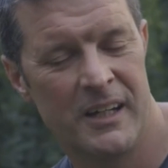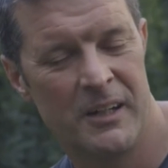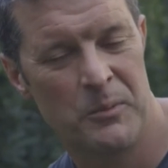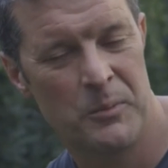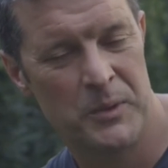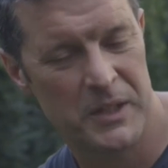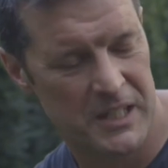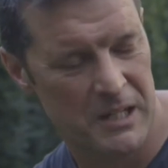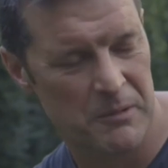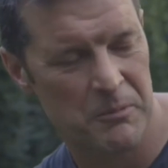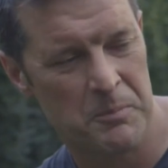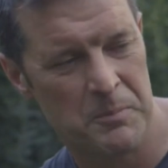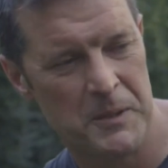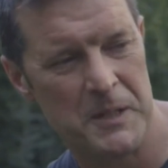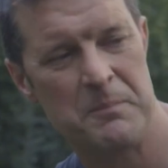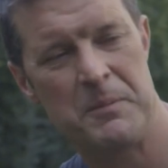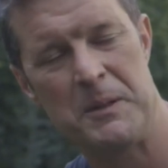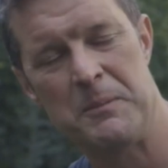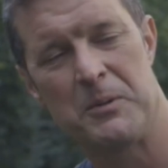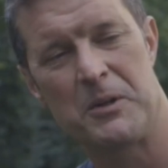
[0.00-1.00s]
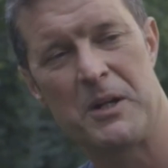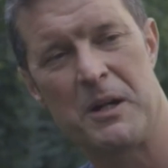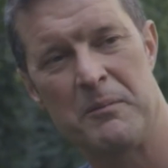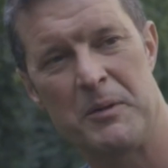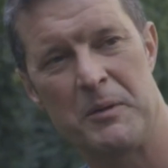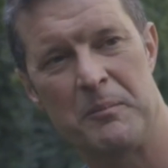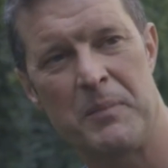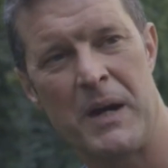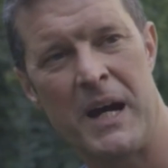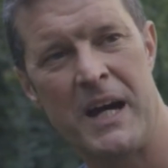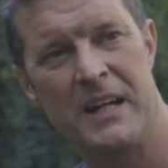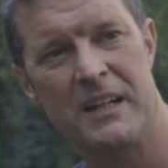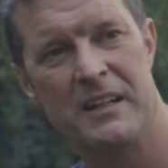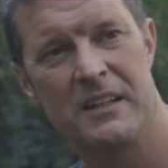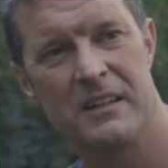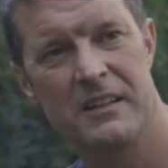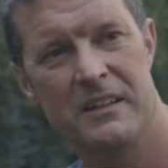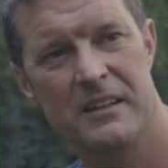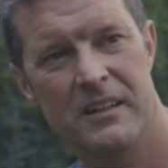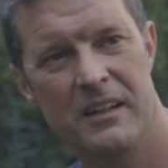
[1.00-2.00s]
We get repeat people coming back,
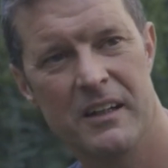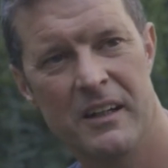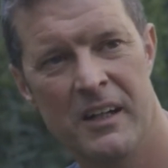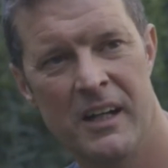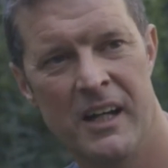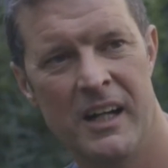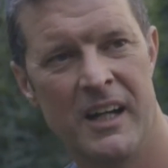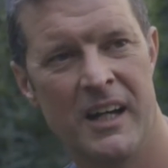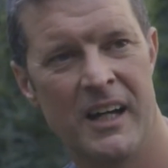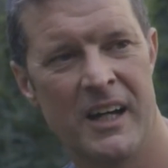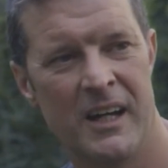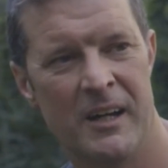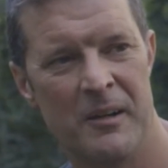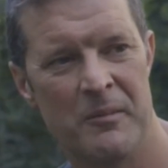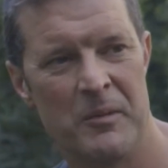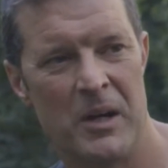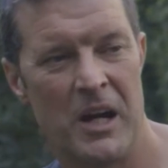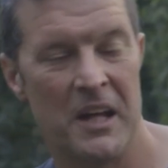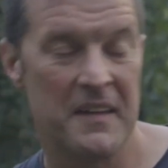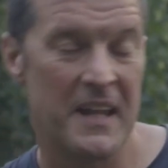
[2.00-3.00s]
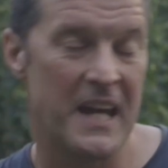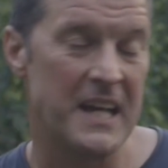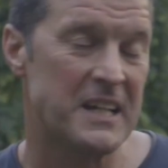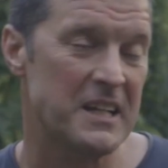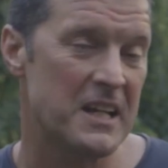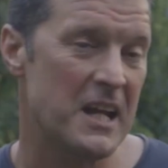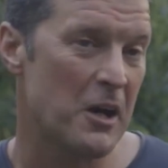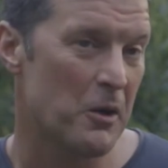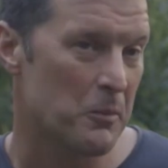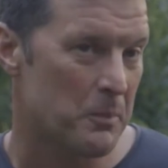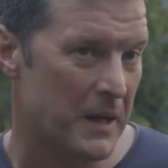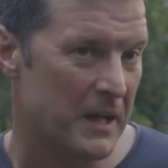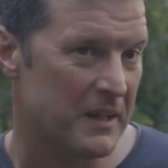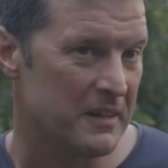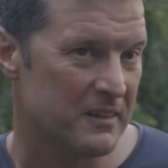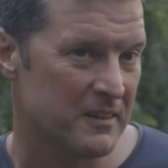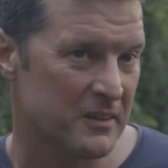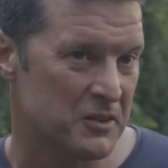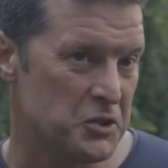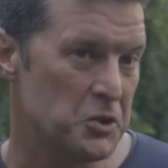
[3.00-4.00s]
and they can help out
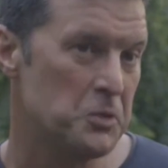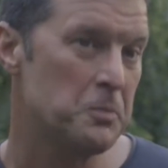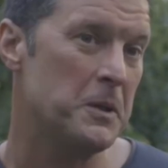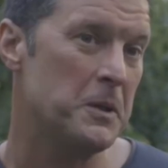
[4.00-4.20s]
the new